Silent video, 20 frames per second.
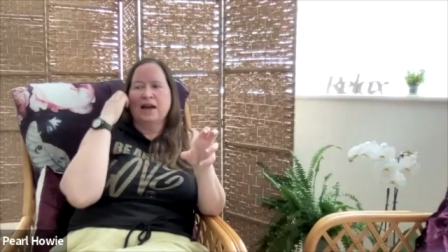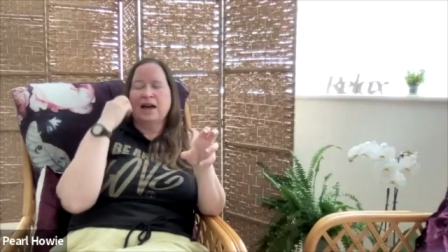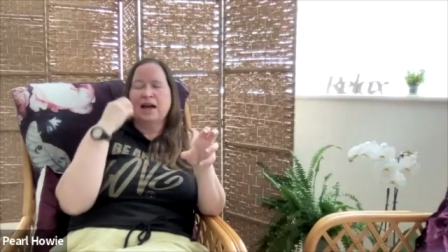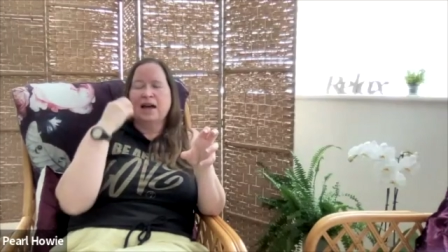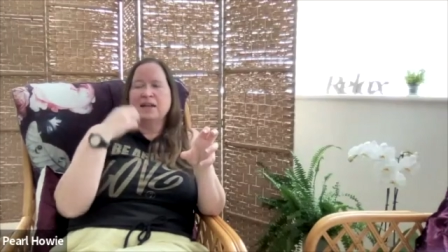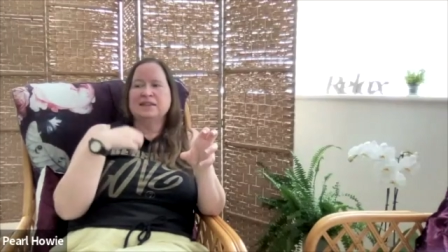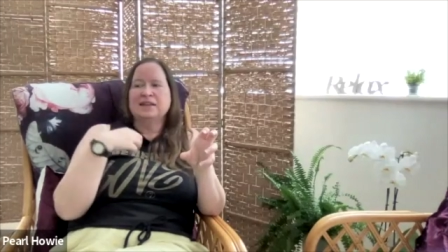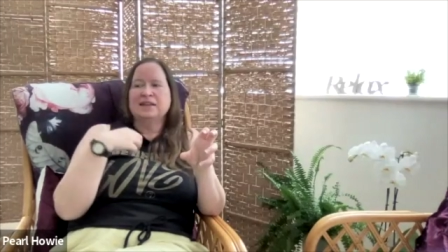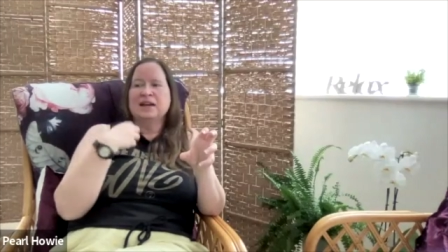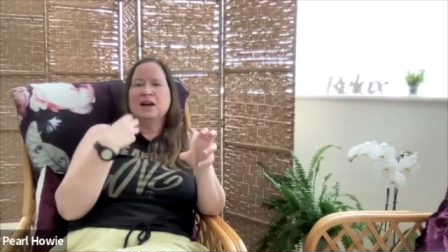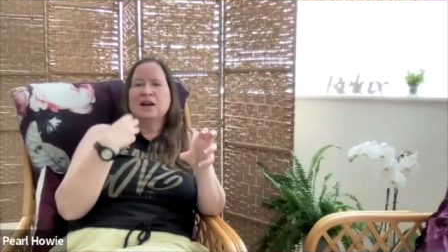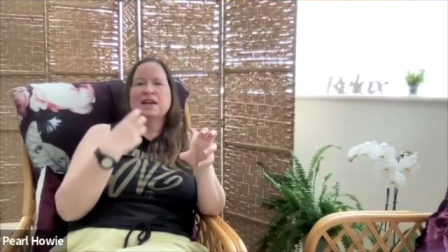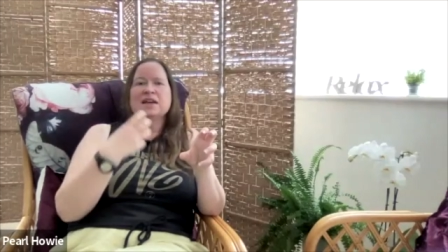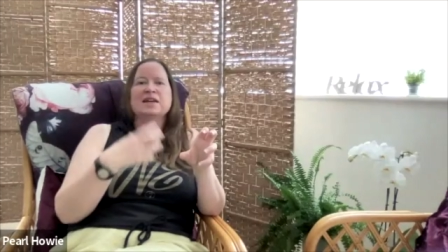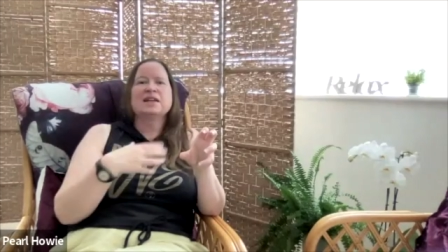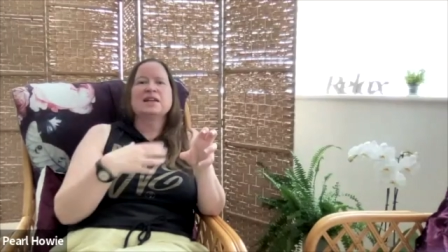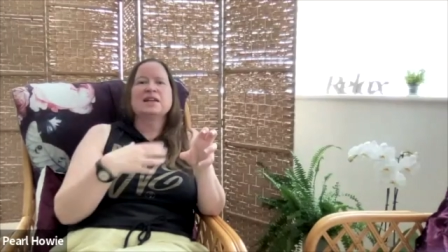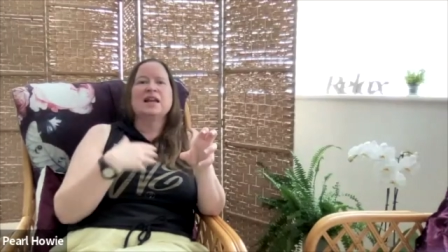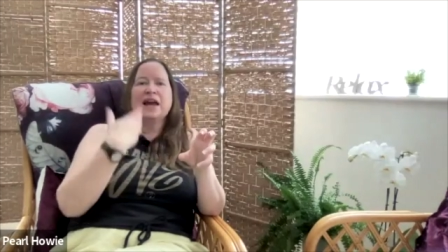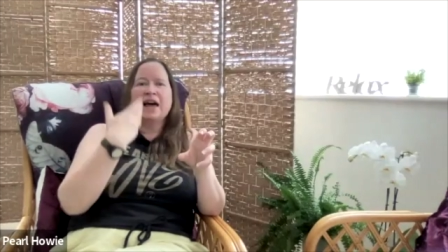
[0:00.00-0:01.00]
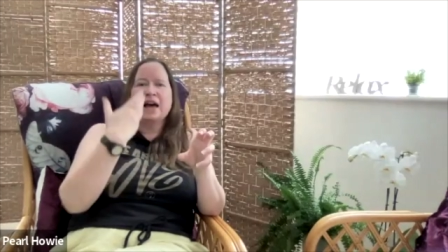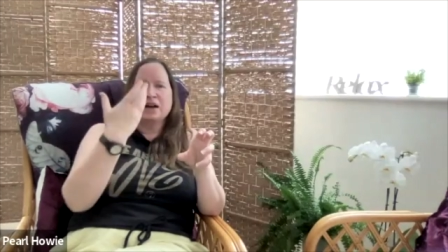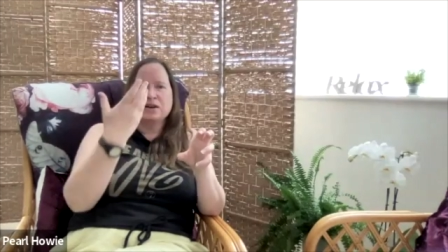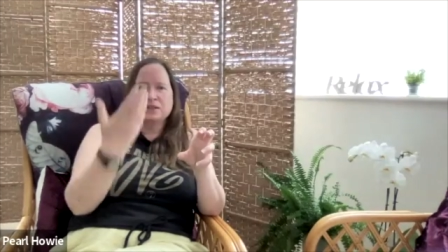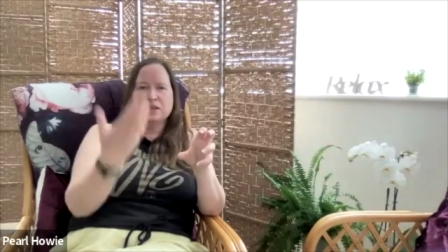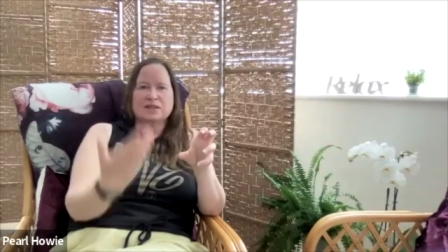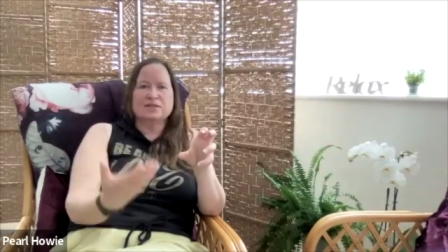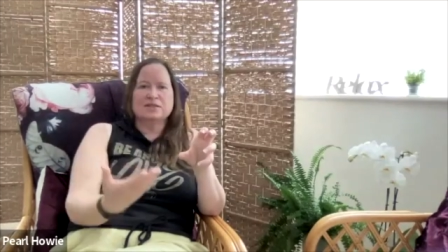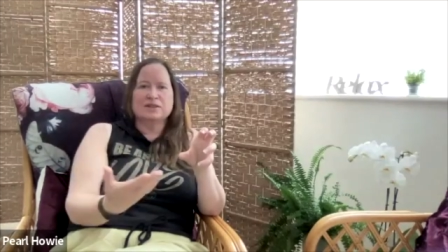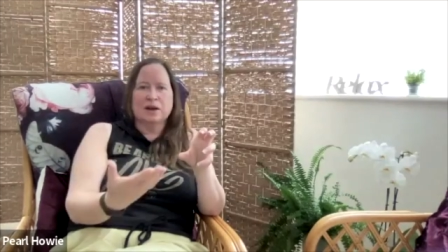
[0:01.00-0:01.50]
and then I can allow
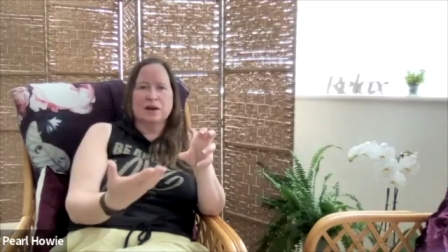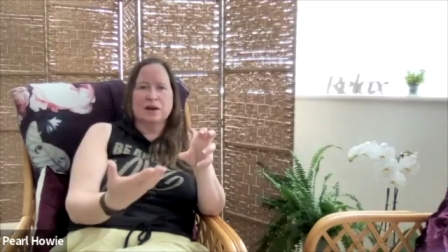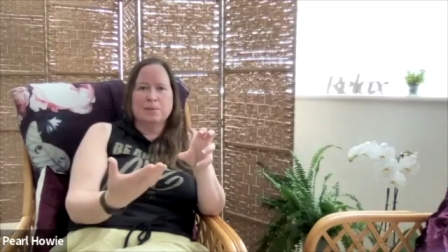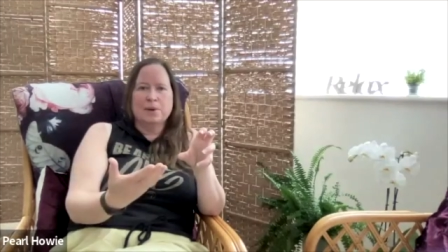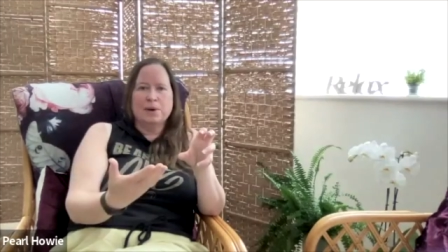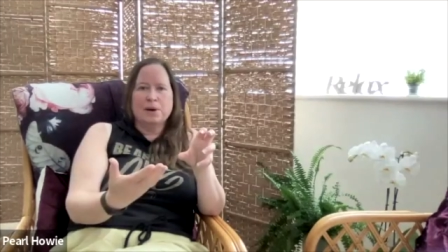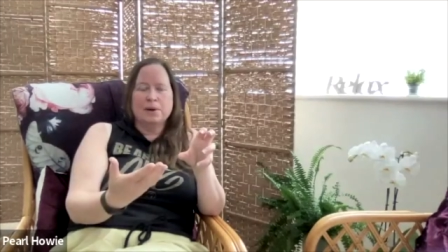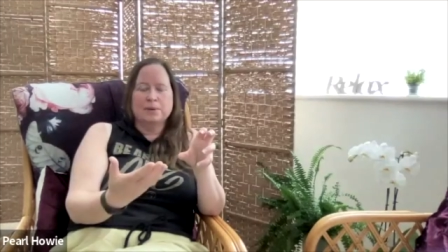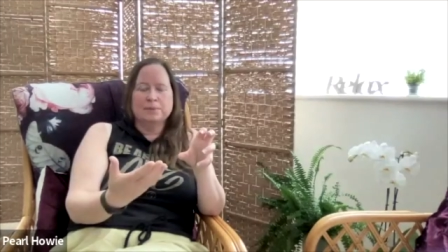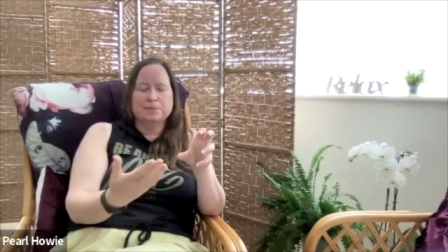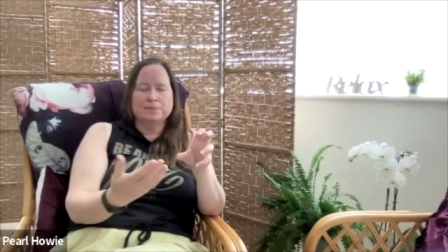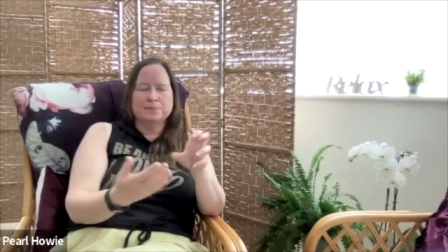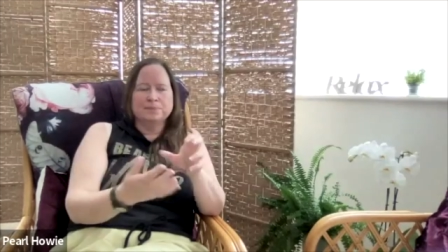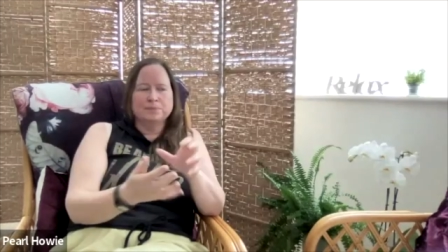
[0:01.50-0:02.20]
that to come up.